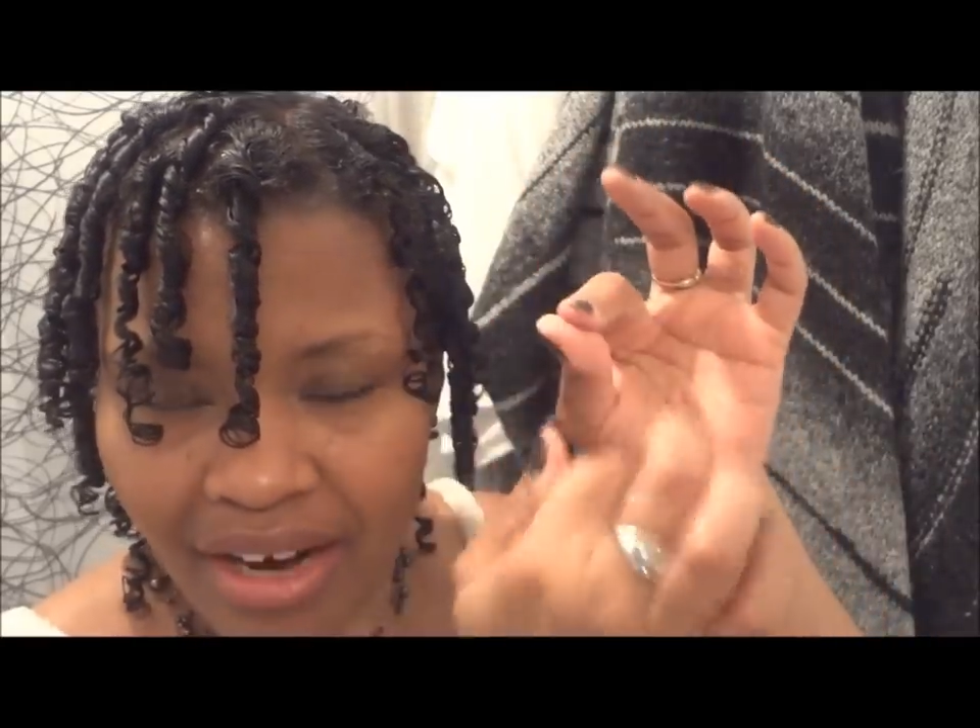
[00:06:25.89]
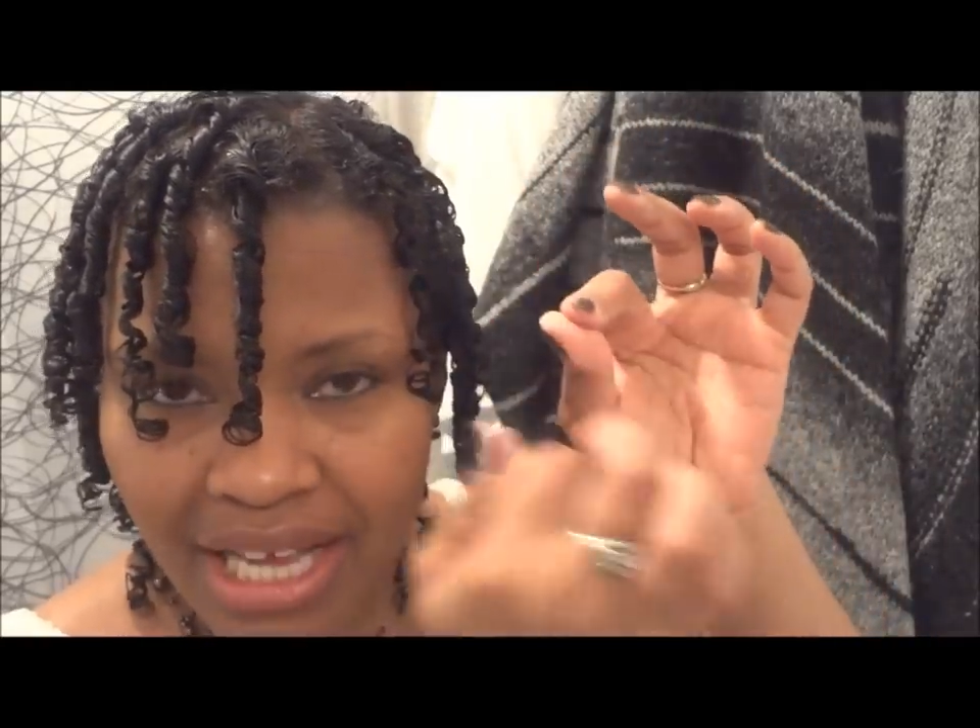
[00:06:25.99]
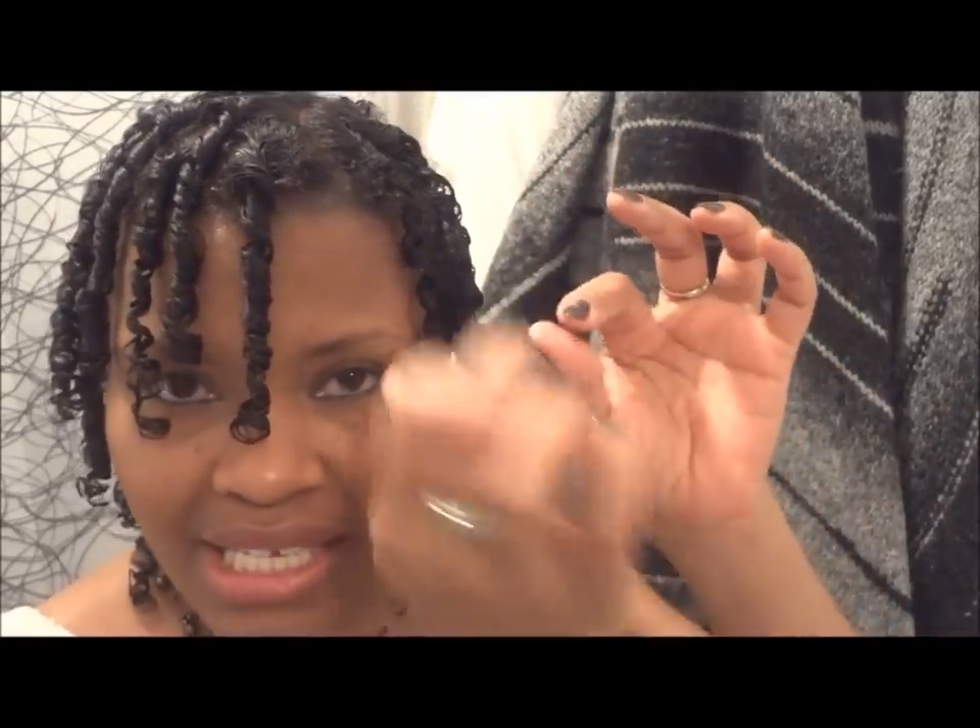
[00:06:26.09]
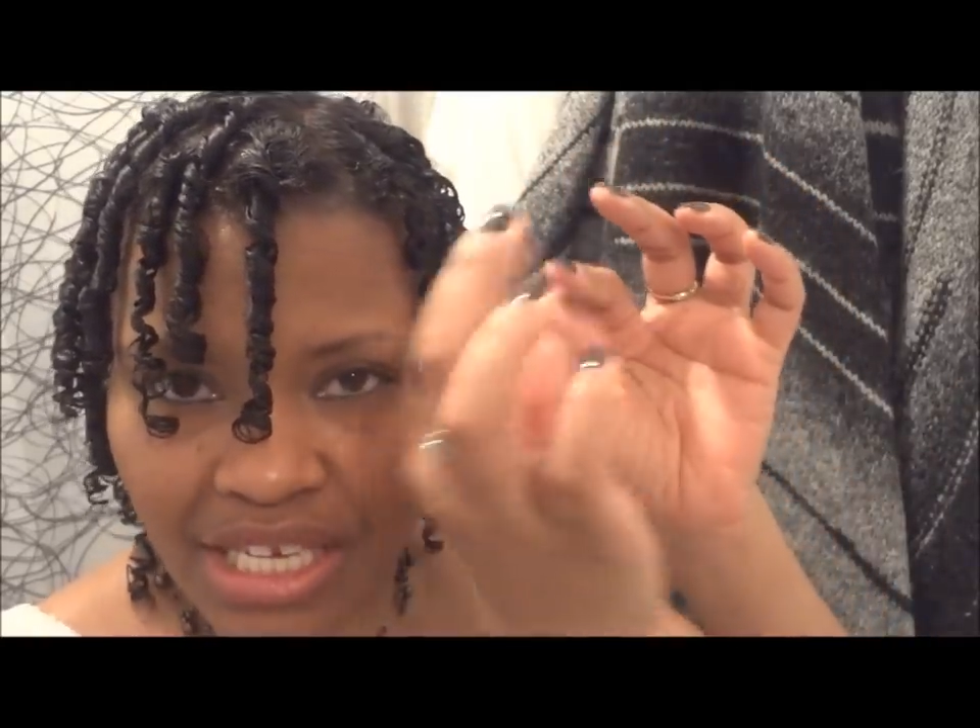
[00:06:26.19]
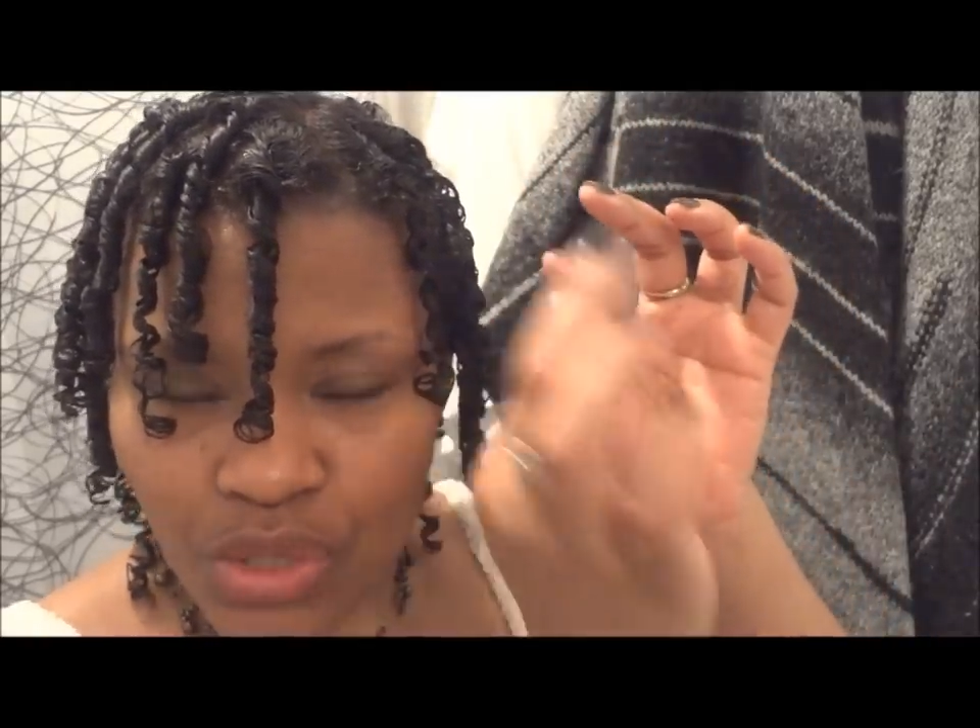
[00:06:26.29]

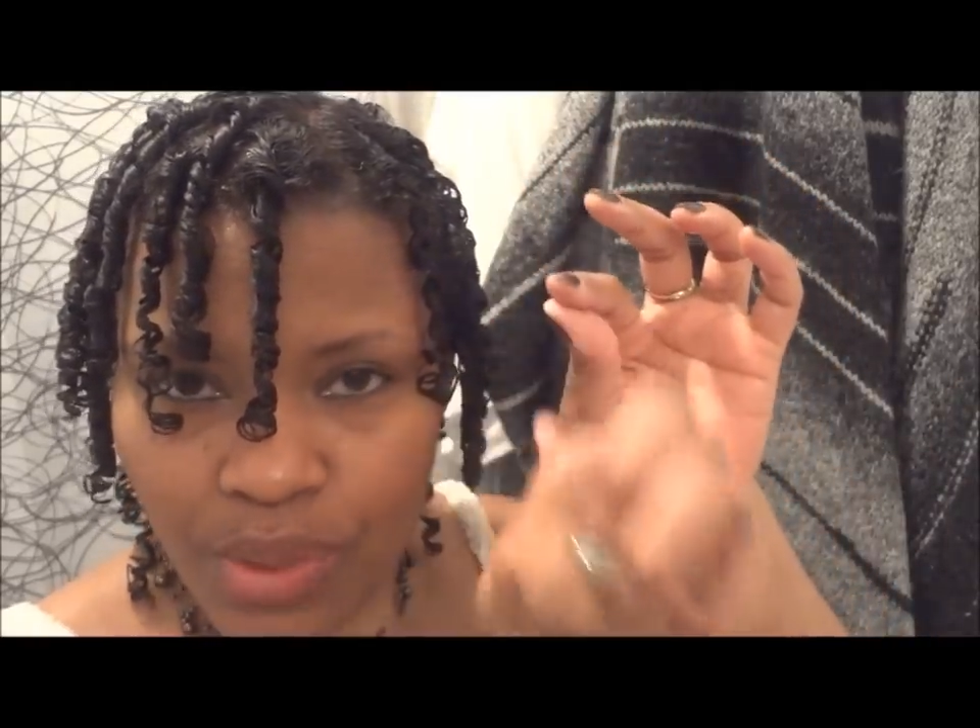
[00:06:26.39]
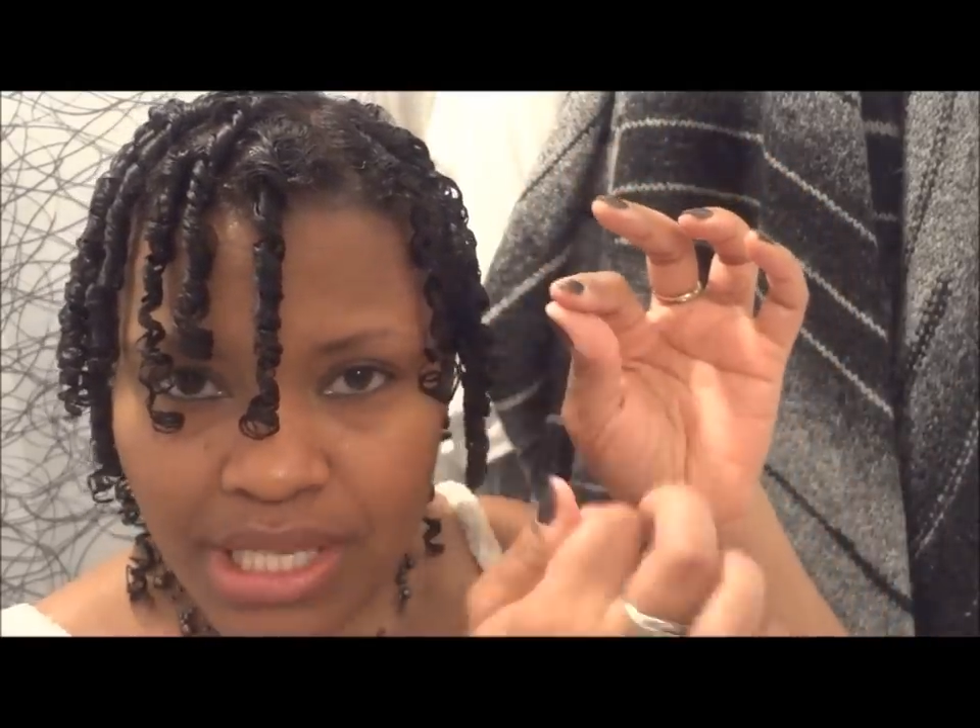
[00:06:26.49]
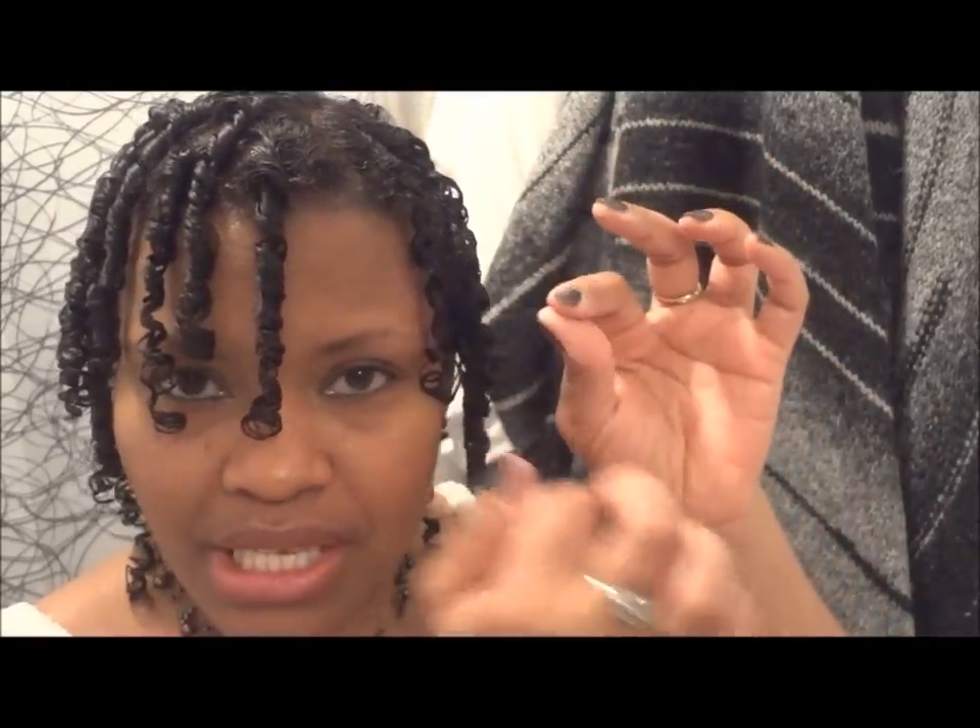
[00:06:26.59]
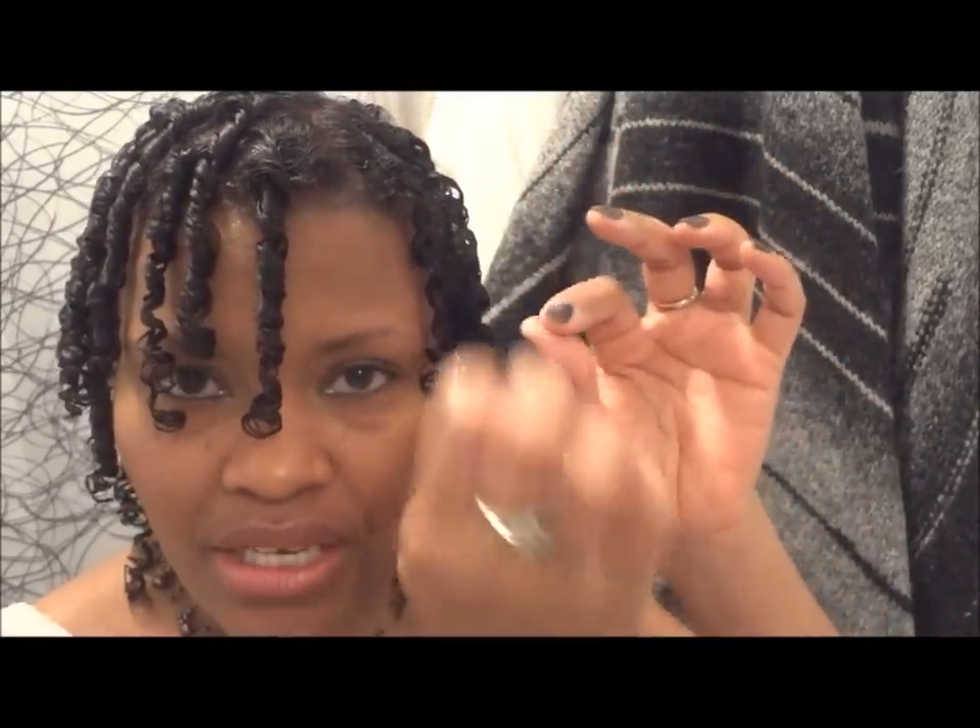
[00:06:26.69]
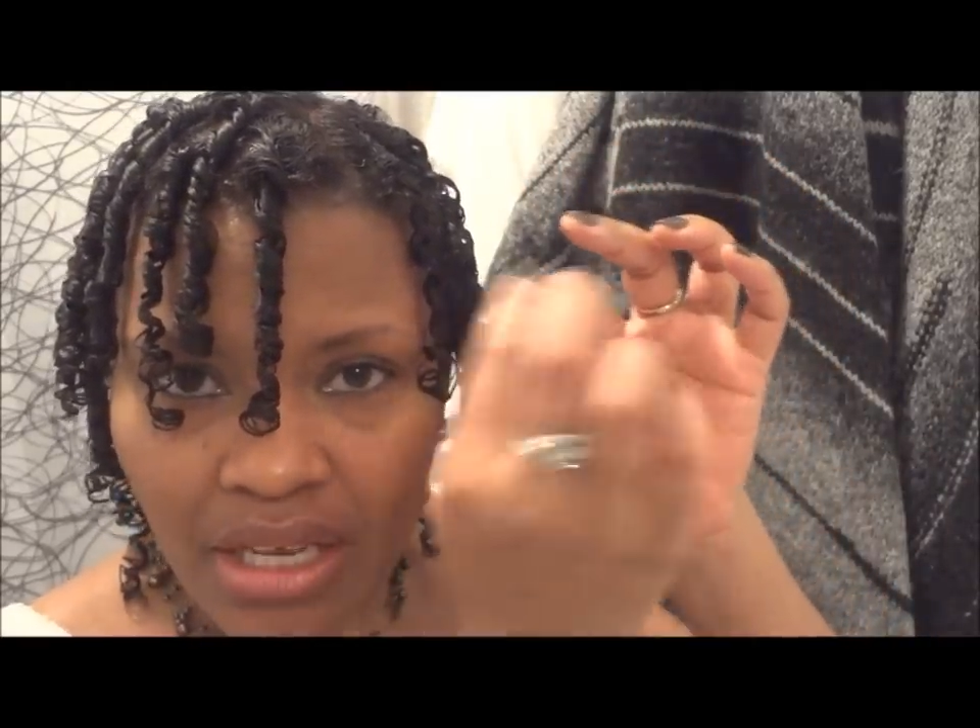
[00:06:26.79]
as I
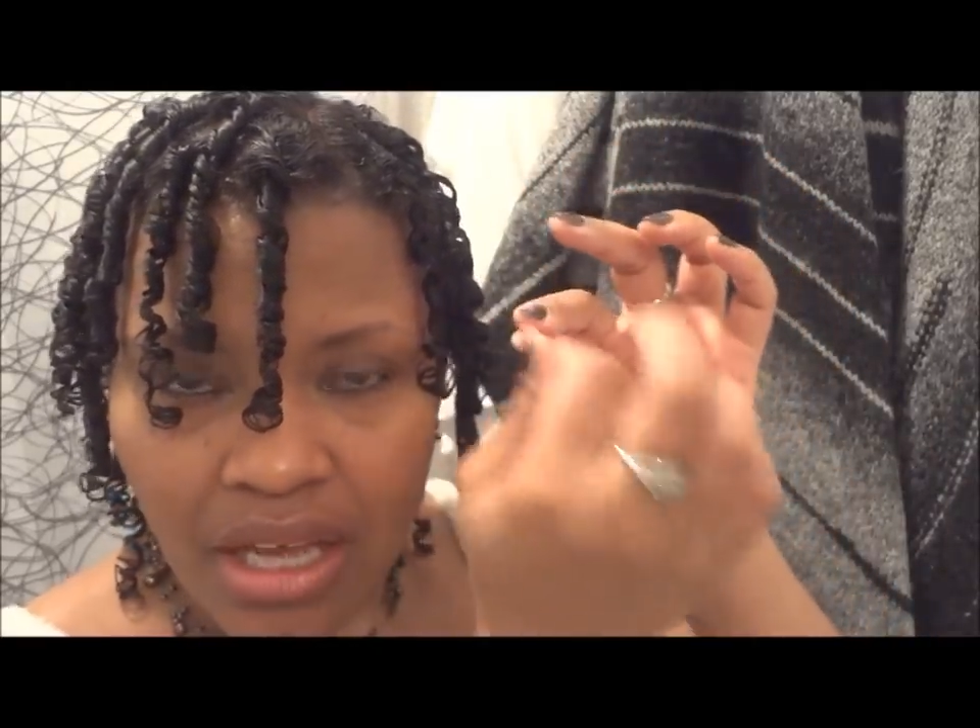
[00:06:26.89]
twisted